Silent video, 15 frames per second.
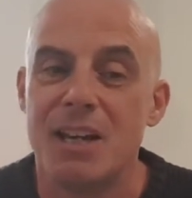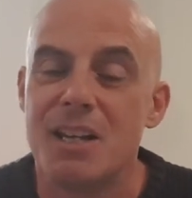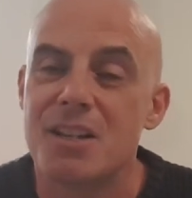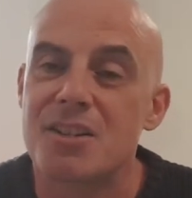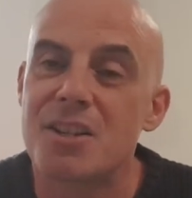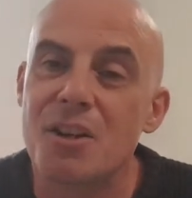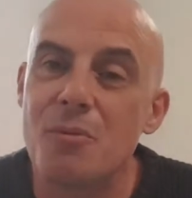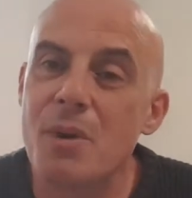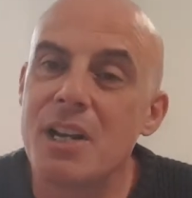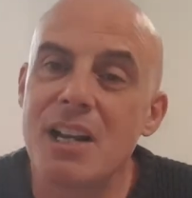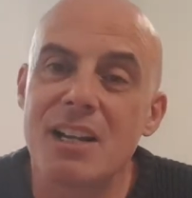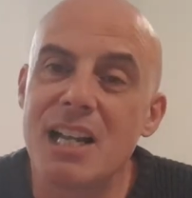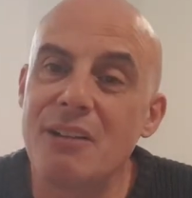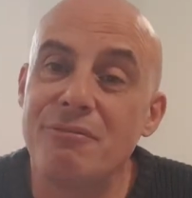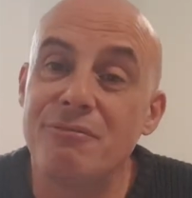So when a
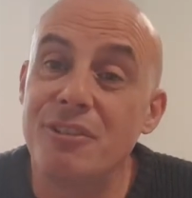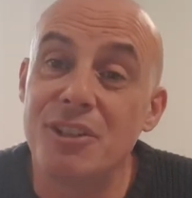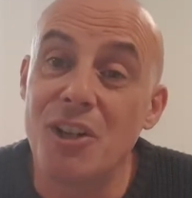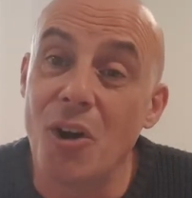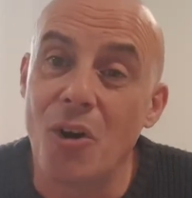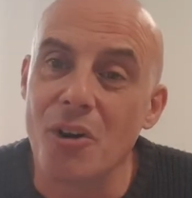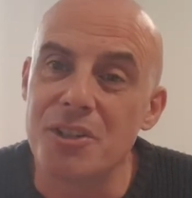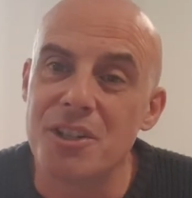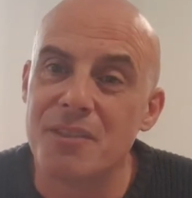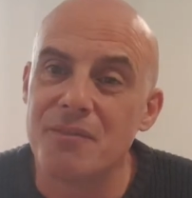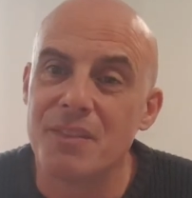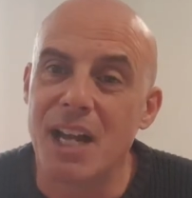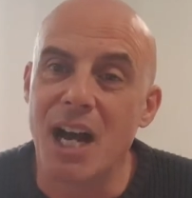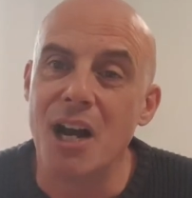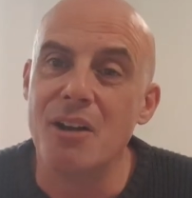love for God
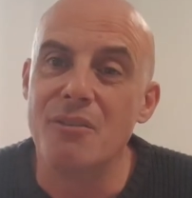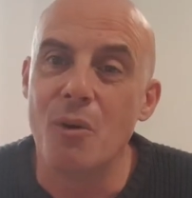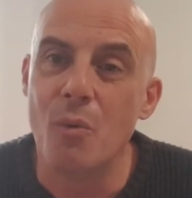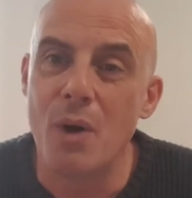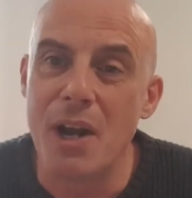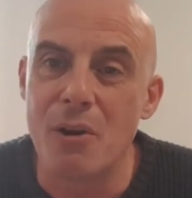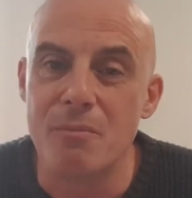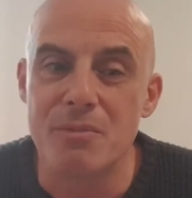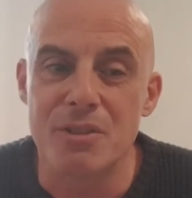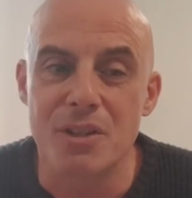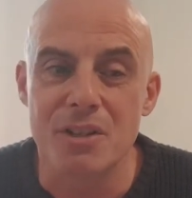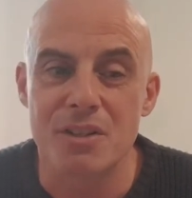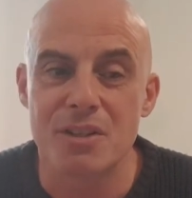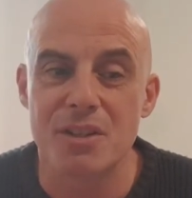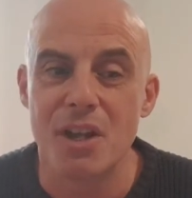overwhelms
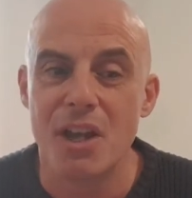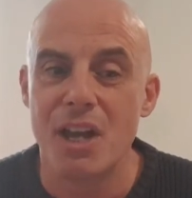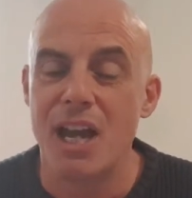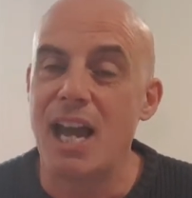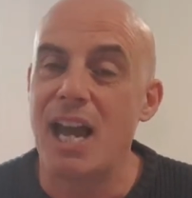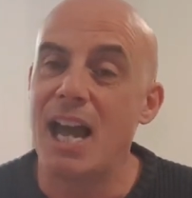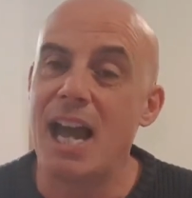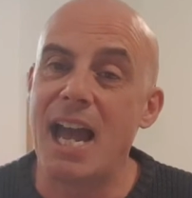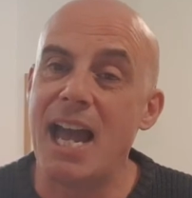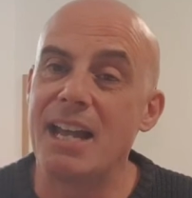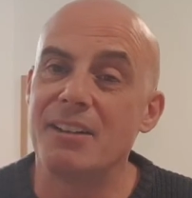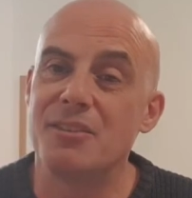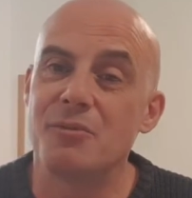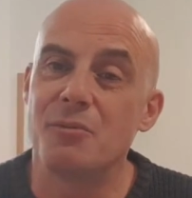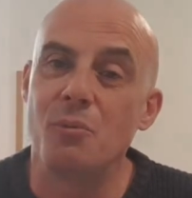us,
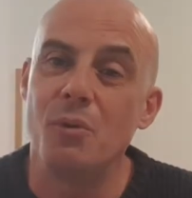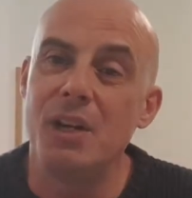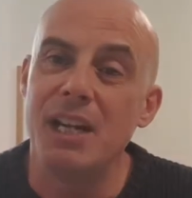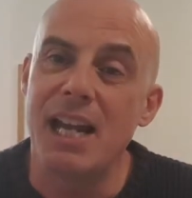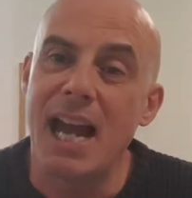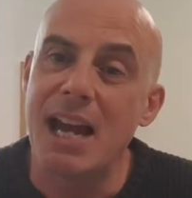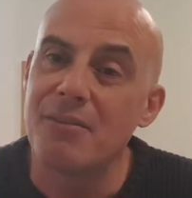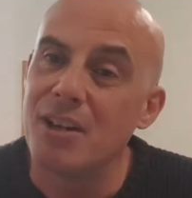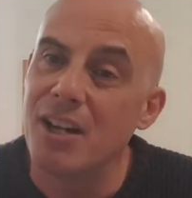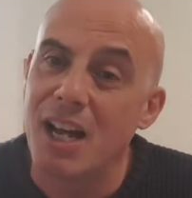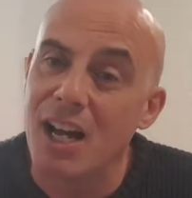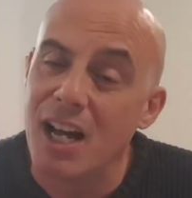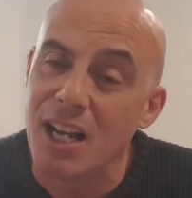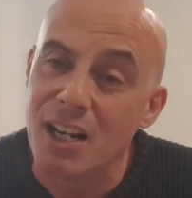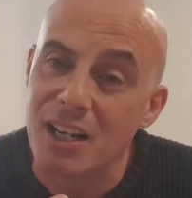and we have a,
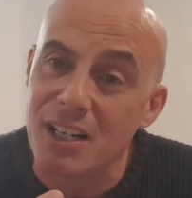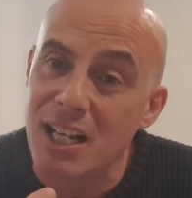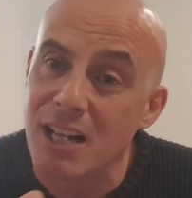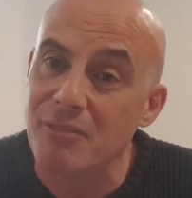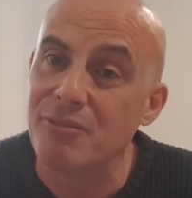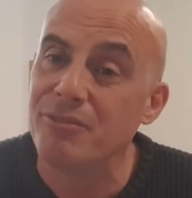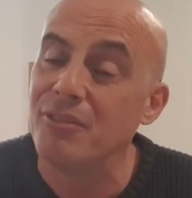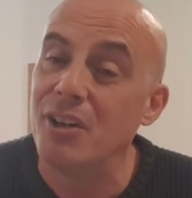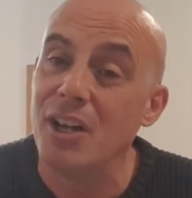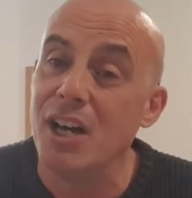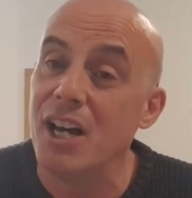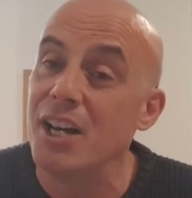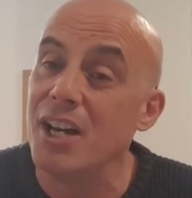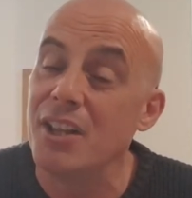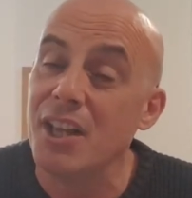a love
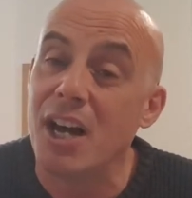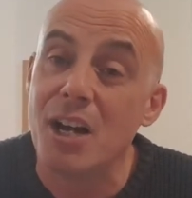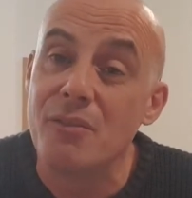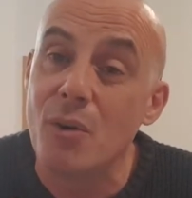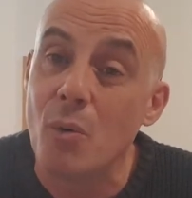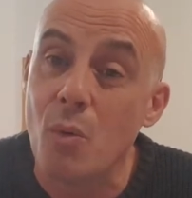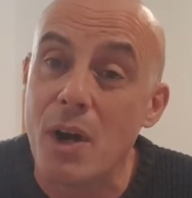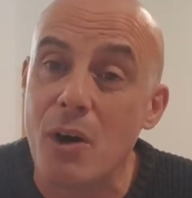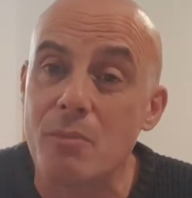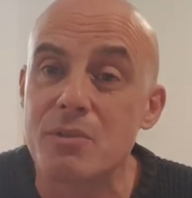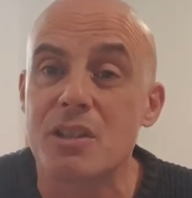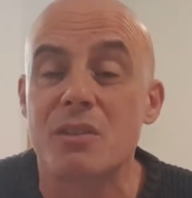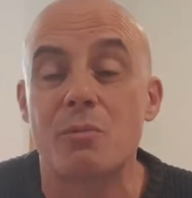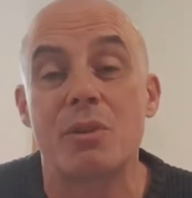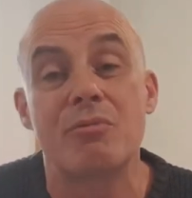uh, overwhelms
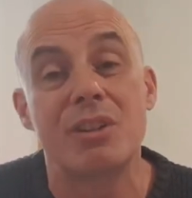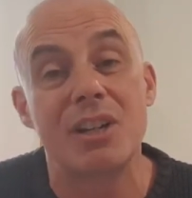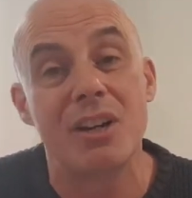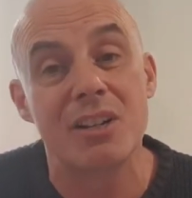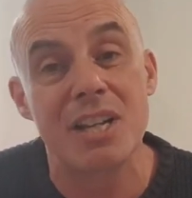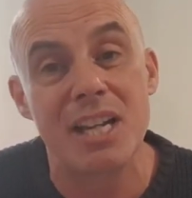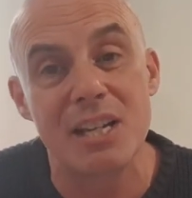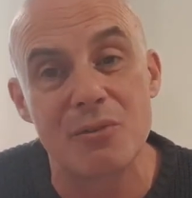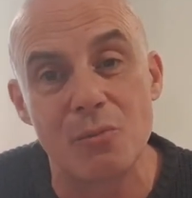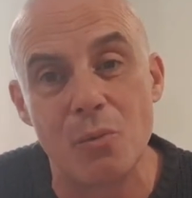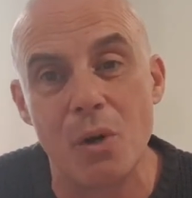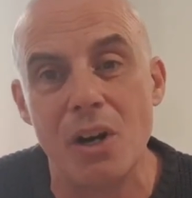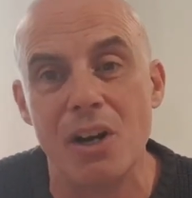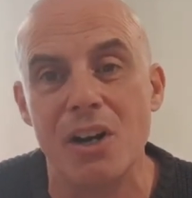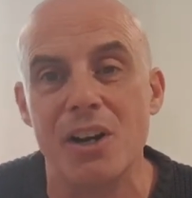us with regard to His
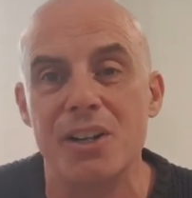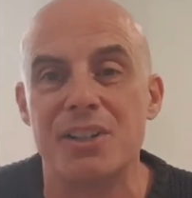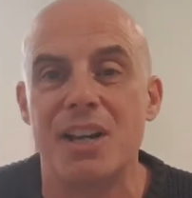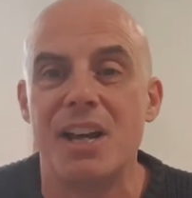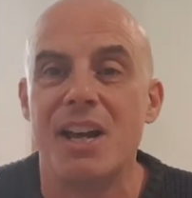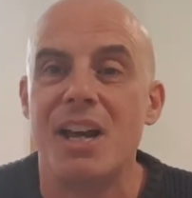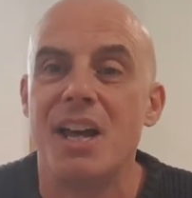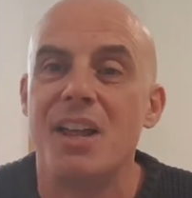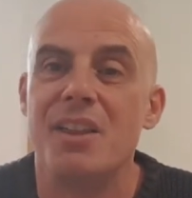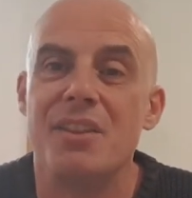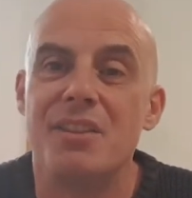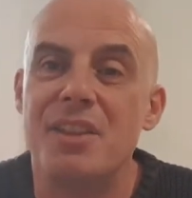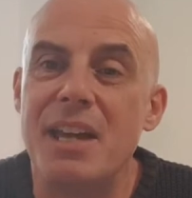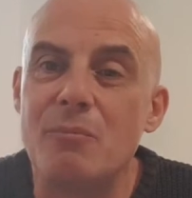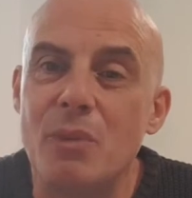Word,
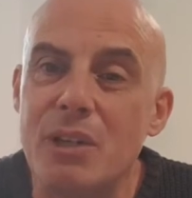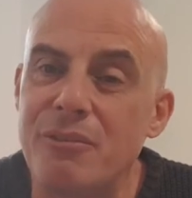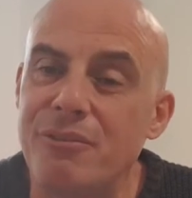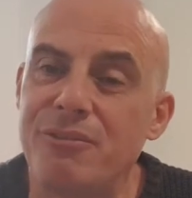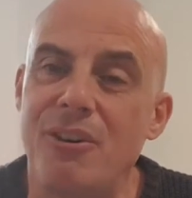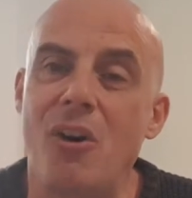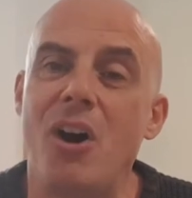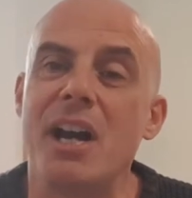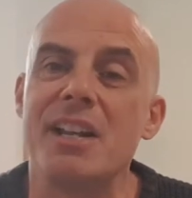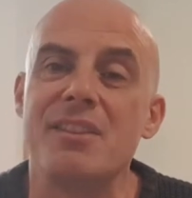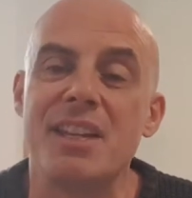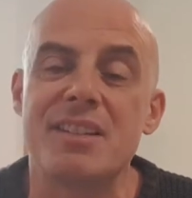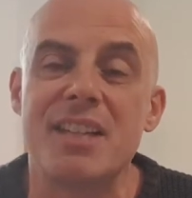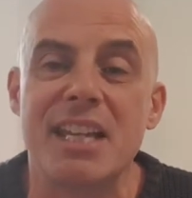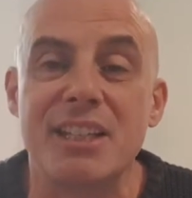then we find
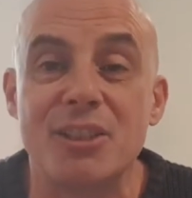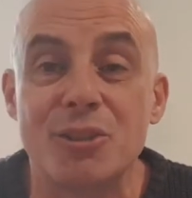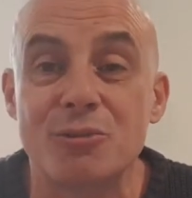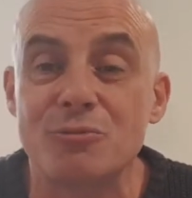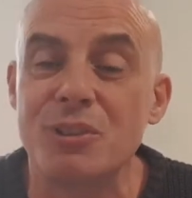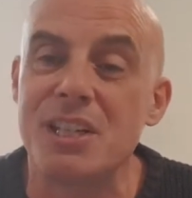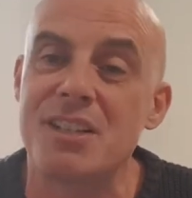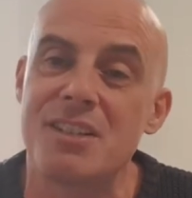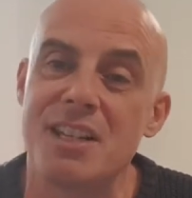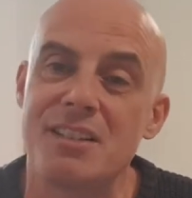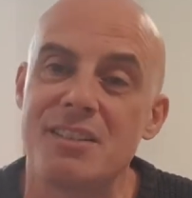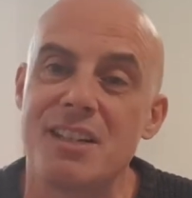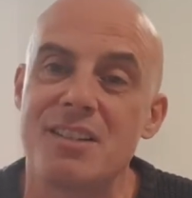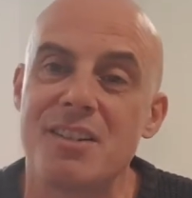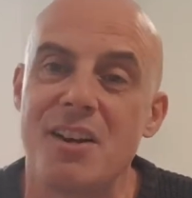this increasing
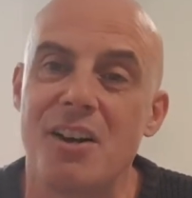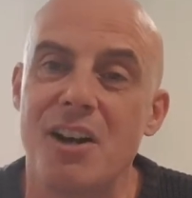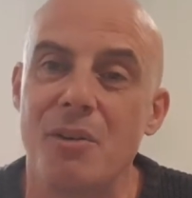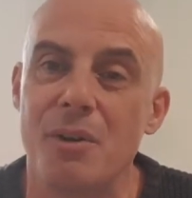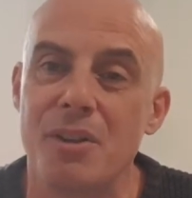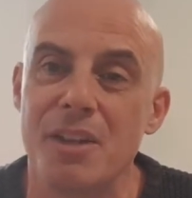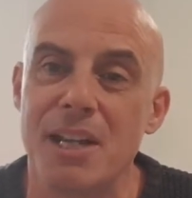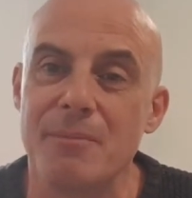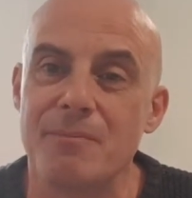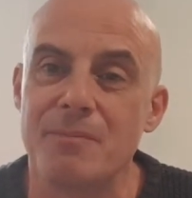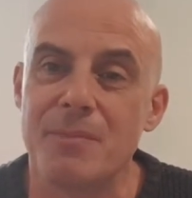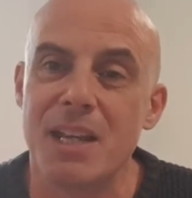desire within.